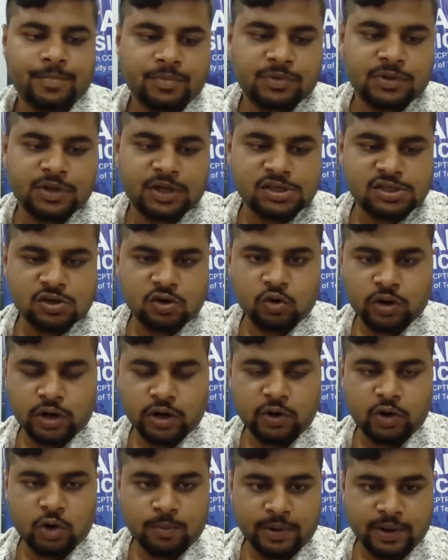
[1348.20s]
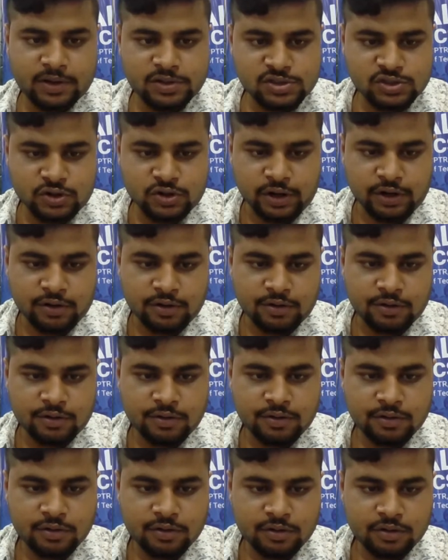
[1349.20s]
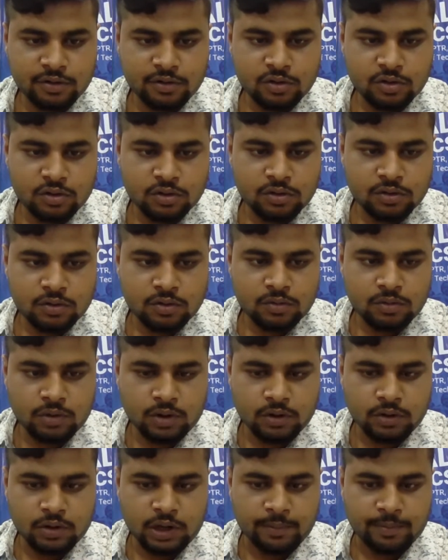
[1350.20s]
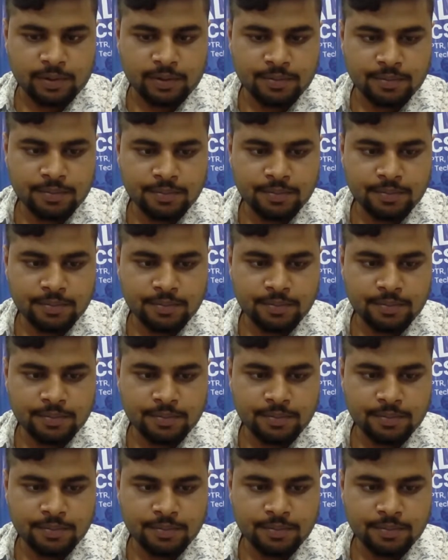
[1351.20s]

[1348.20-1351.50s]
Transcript: just look into my screen. What will happen?